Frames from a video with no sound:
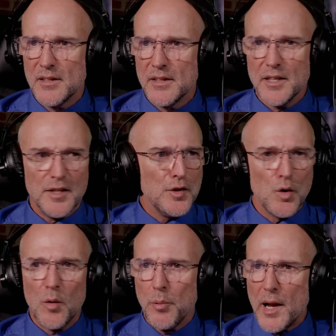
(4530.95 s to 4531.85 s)
in your
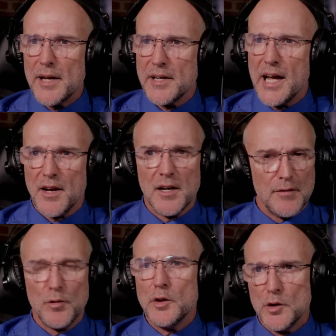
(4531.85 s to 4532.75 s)
blood at a
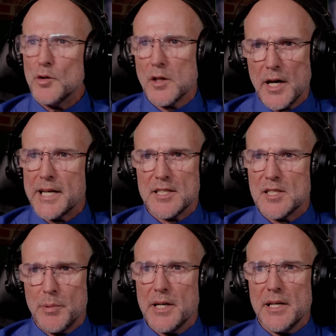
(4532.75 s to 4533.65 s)
level you'd like it to
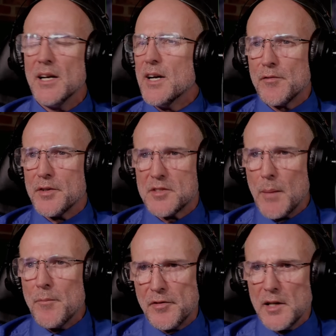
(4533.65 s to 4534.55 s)
be for some
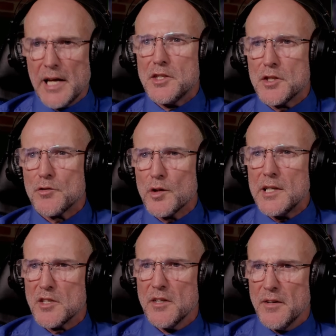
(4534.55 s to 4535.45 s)
fallacious
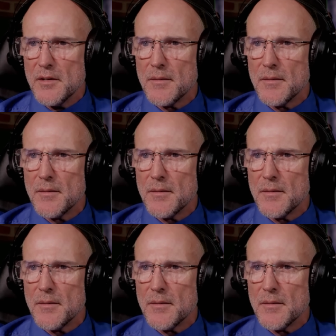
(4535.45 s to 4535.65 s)
reason.